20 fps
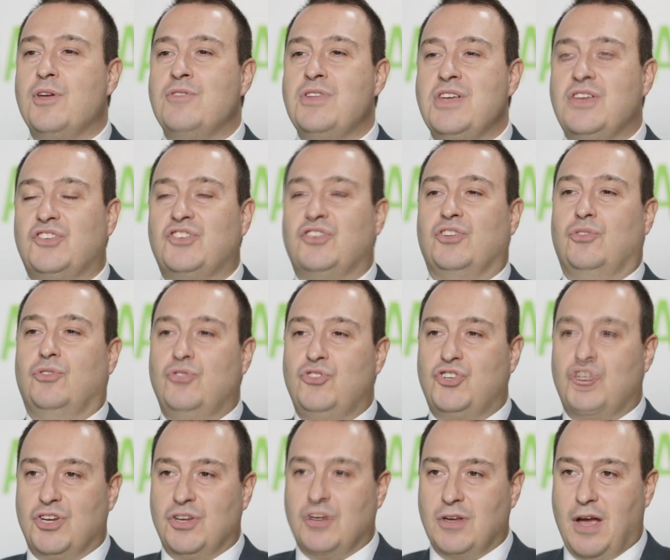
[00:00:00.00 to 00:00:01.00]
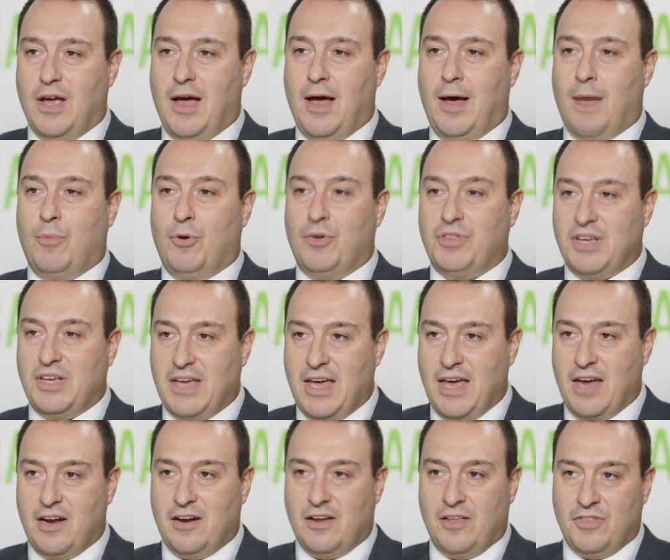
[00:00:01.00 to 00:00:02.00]
unique solution both in
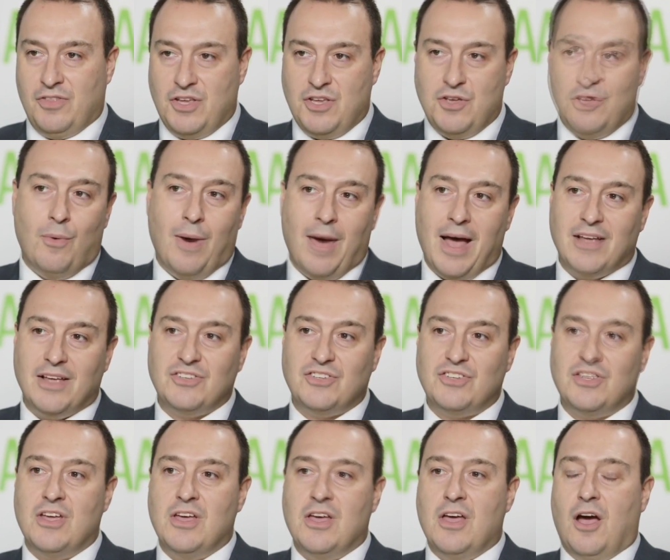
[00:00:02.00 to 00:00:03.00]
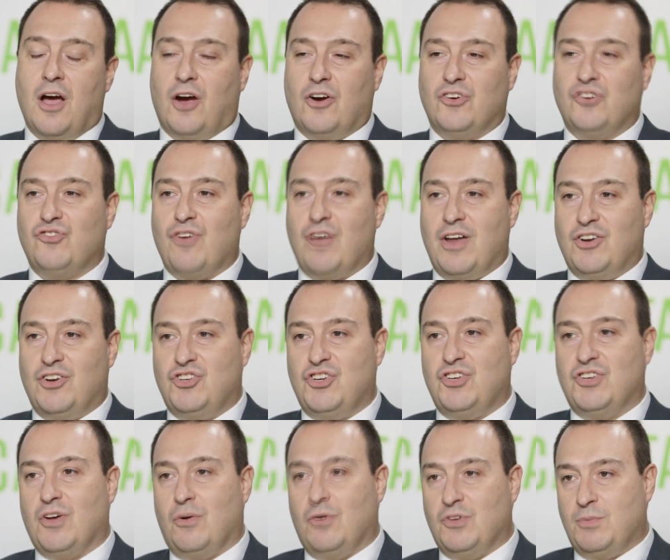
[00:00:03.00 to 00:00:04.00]
Canada and the US. Our strategy
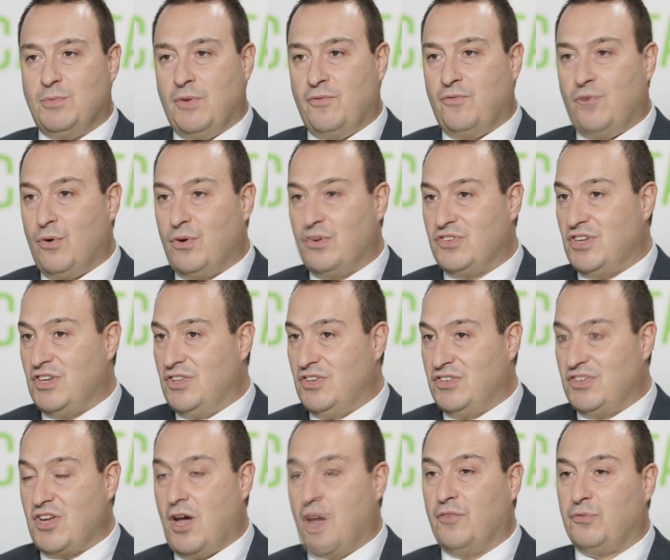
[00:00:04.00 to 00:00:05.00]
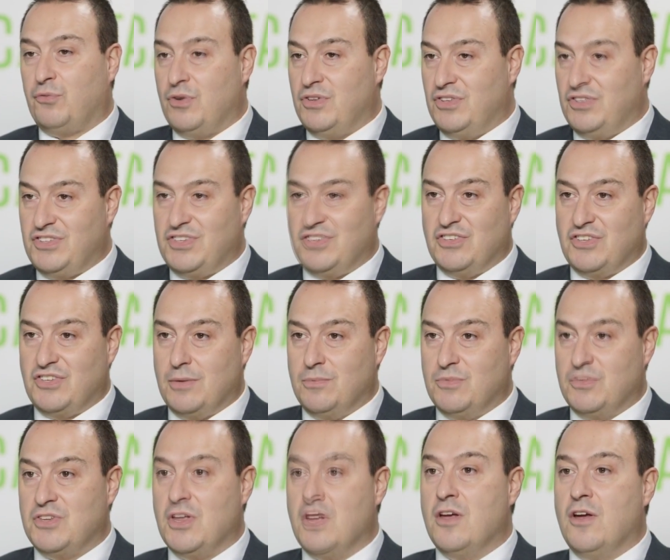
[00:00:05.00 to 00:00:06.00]
has always been focused on the software and the
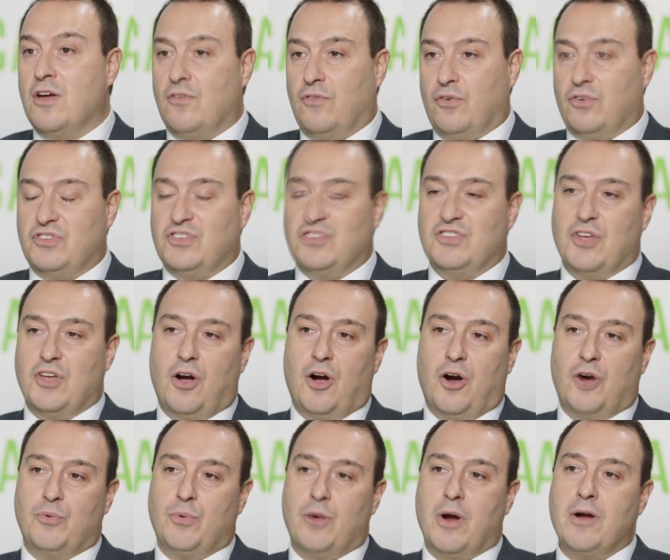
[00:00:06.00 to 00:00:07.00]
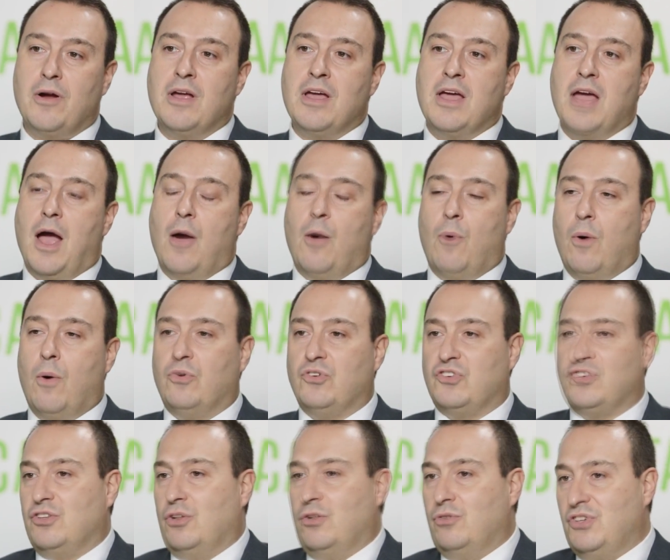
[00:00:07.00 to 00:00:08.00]
systems versus the hardware. And what we're
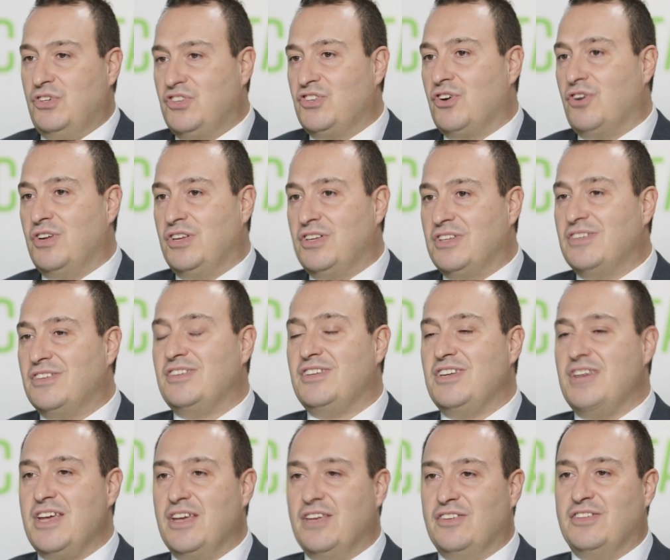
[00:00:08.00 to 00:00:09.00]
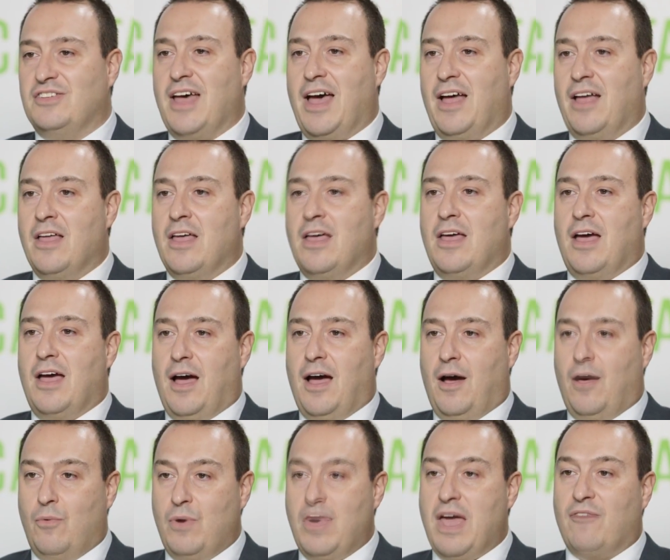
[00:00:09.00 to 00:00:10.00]
slowly starting to see is that
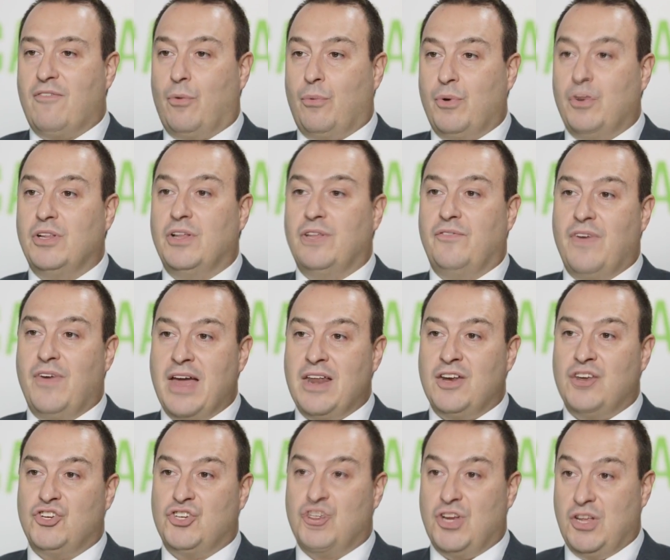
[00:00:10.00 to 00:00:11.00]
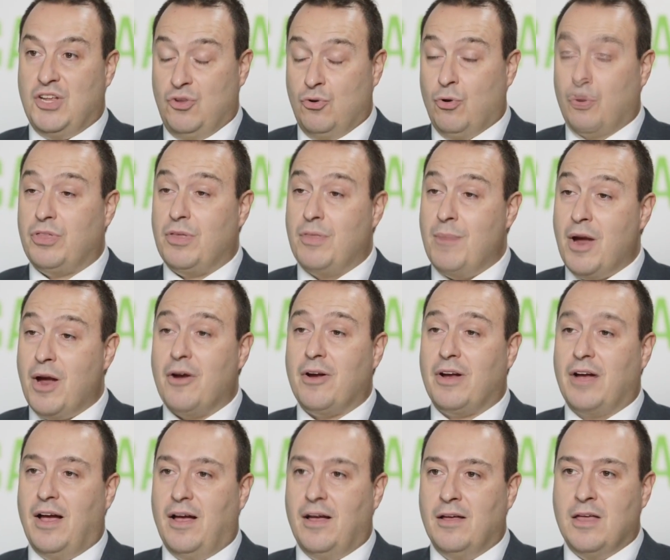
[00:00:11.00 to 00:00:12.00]
we have a real advantage in North
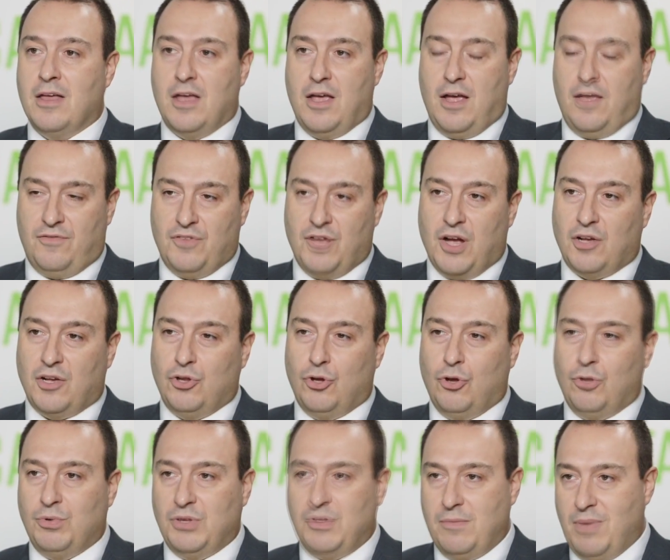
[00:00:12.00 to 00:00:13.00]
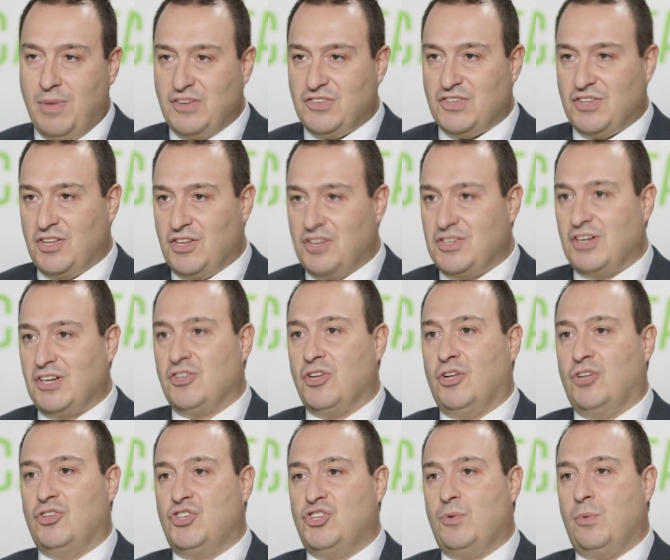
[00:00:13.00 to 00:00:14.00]
America, if not globally, based on the
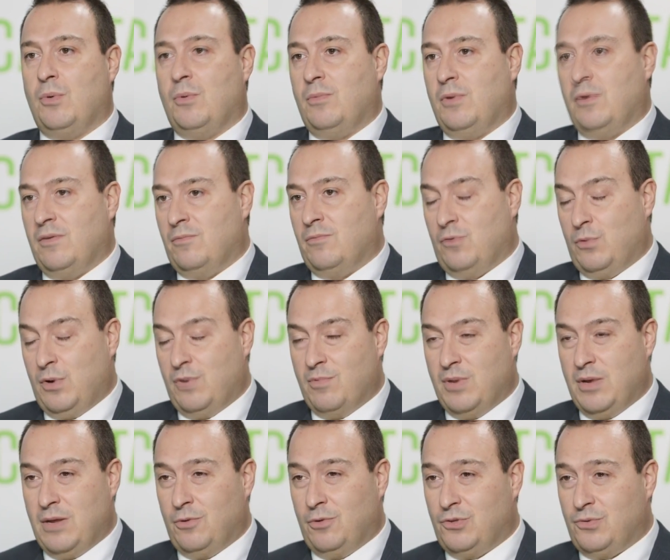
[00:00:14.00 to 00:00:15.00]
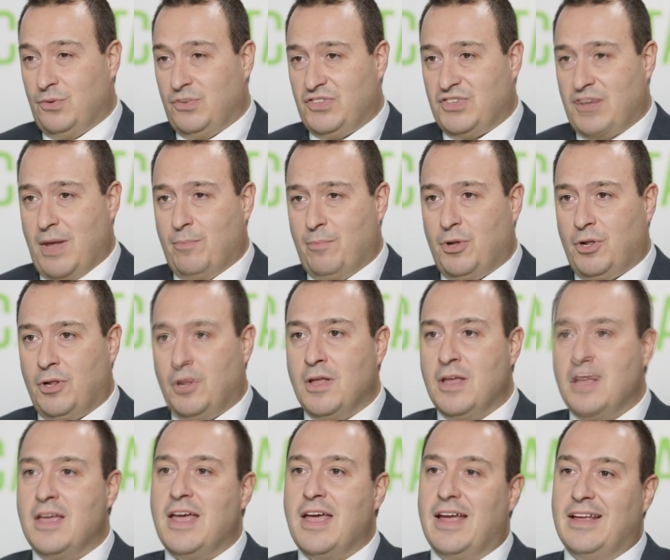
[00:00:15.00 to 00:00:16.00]
technology we've been able to assemble
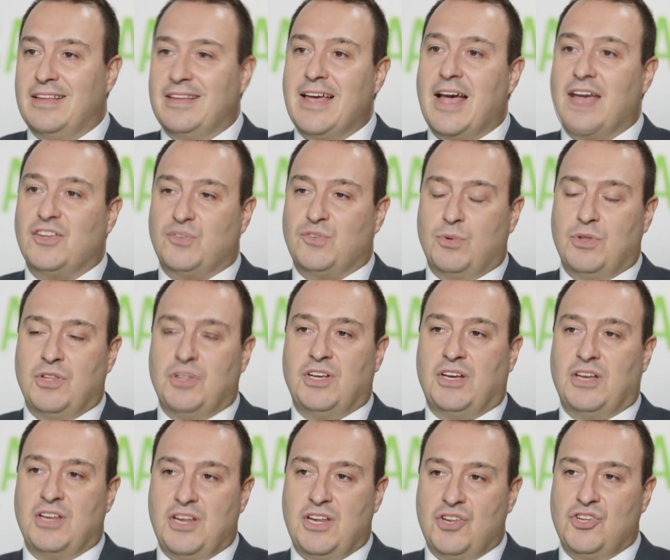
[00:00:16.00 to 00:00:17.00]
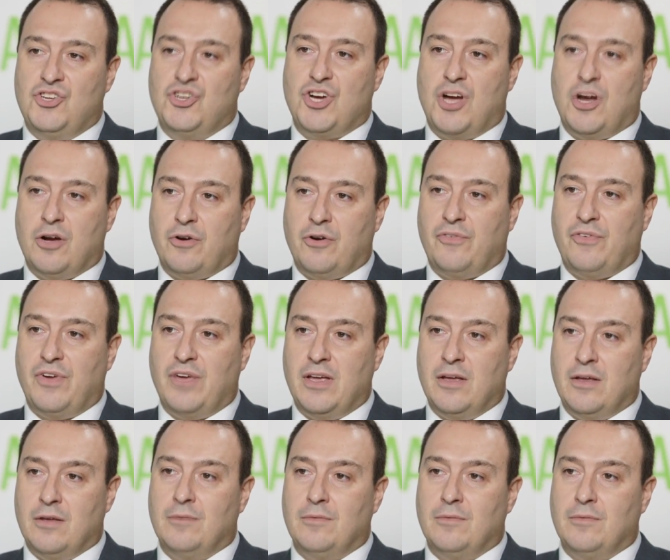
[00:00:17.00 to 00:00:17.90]
and test within the Canadian geography.